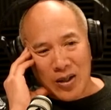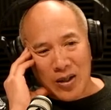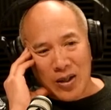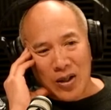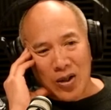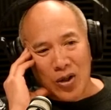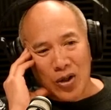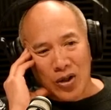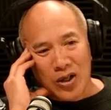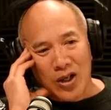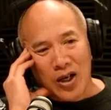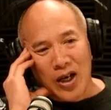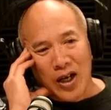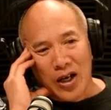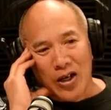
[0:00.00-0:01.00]
uh, look,
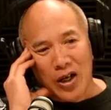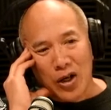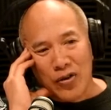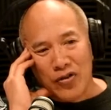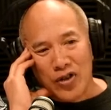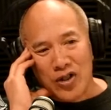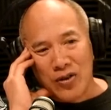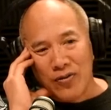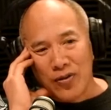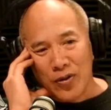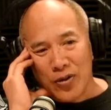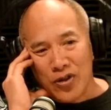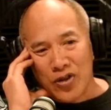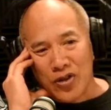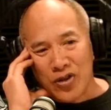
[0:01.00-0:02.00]
I don't know if it's
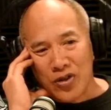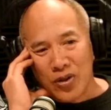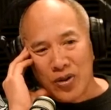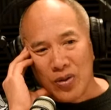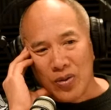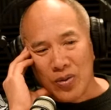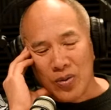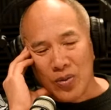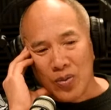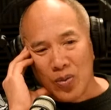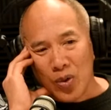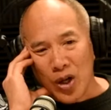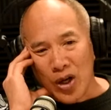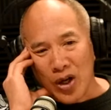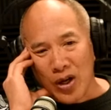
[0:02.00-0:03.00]
influenced
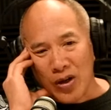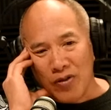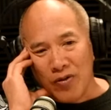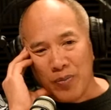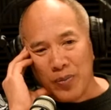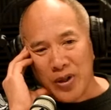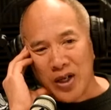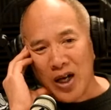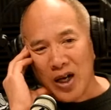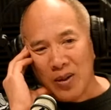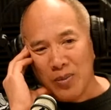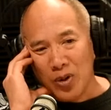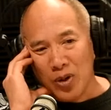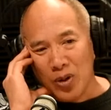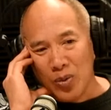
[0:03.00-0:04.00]
what I've
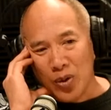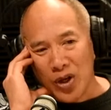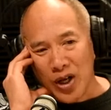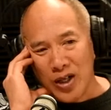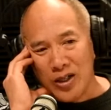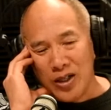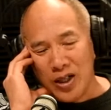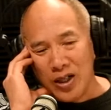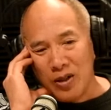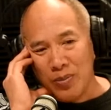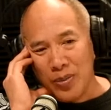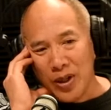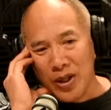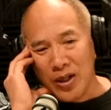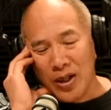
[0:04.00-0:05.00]
become or what I did,
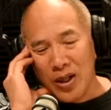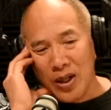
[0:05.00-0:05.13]
but